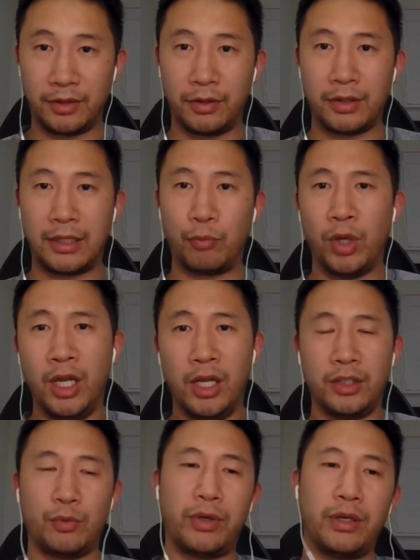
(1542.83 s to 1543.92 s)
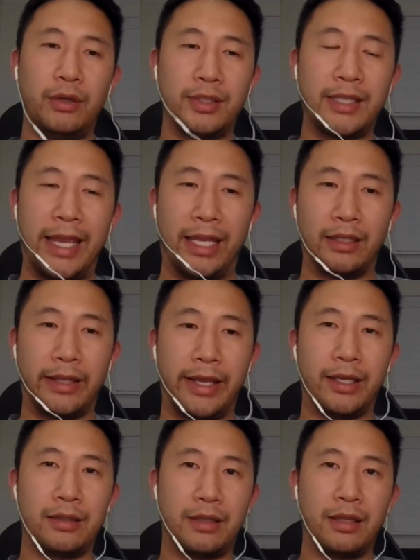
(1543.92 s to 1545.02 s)
Because so what are you saying?
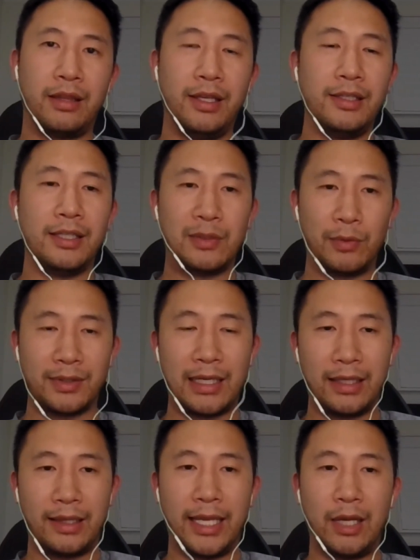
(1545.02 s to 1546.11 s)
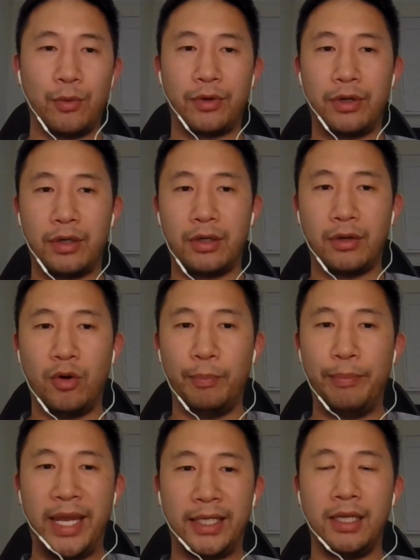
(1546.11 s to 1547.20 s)
Like the thesis was that they were
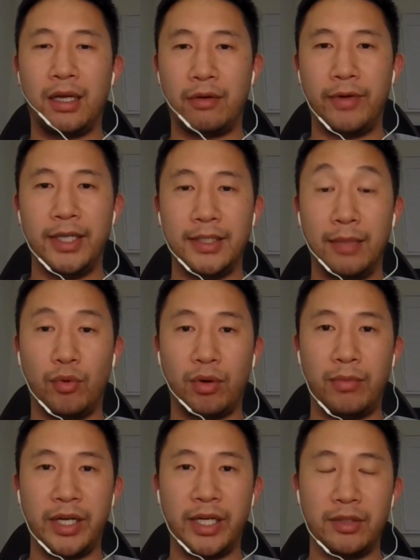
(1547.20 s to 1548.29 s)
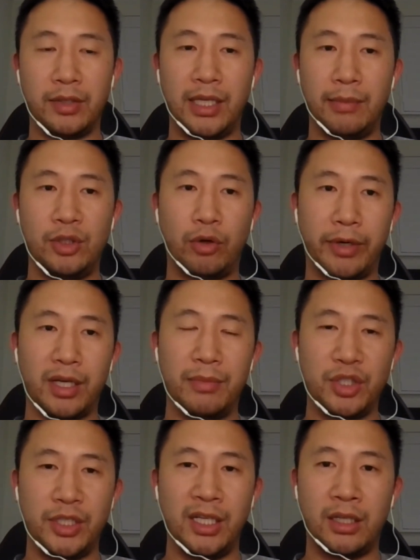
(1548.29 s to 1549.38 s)
banking on raising more money to keep growing the
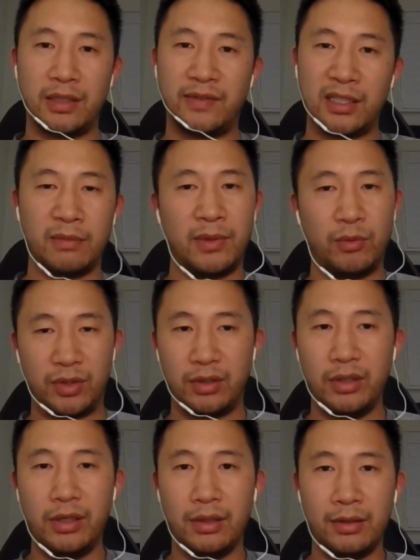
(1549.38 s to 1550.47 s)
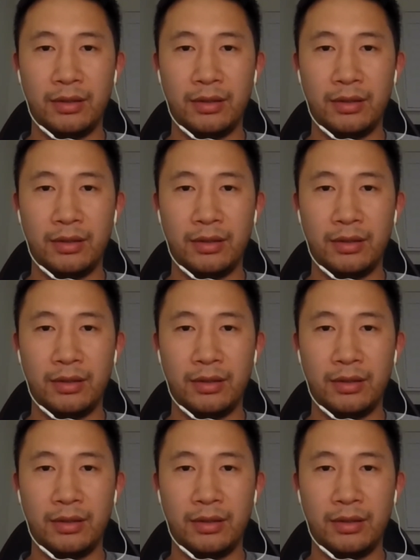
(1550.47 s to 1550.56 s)
machine because the sentiment was good?